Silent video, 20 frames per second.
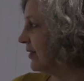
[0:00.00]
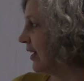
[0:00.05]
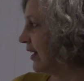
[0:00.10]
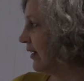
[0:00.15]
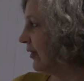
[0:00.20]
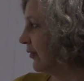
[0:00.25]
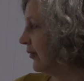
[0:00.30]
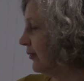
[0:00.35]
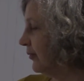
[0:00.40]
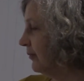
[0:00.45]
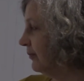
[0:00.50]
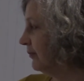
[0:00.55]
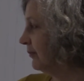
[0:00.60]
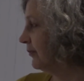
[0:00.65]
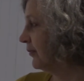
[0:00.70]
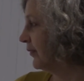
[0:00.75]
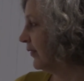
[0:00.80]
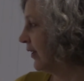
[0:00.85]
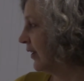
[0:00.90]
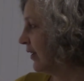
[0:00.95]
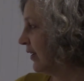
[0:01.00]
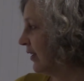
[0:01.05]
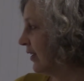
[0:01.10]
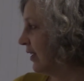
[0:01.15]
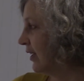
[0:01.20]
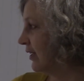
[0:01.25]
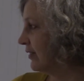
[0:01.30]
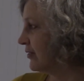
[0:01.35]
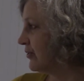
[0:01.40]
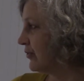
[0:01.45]
down.
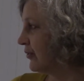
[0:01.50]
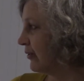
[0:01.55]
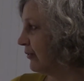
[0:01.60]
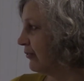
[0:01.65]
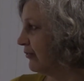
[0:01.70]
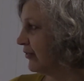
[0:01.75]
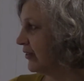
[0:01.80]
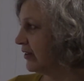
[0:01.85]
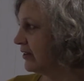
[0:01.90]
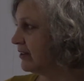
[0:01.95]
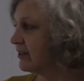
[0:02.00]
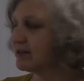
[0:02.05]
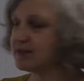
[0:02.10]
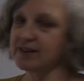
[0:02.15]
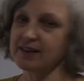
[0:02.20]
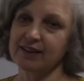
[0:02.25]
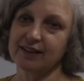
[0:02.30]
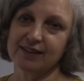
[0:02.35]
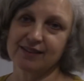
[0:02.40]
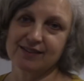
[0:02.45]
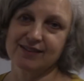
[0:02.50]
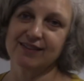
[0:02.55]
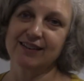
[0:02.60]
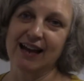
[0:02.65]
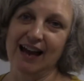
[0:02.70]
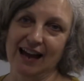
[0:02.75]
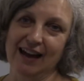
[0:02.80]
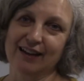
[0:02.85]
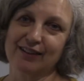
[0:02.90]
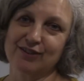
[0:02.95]
And so it feels like it's an
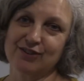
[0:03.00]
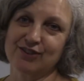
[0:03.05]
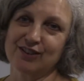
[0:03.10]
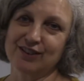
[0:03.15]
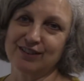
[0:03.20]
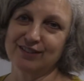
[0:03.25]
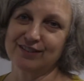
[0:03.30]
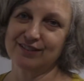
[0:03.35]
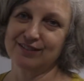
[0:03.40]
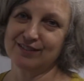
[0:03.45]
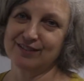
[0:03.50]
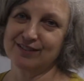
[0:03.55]
action.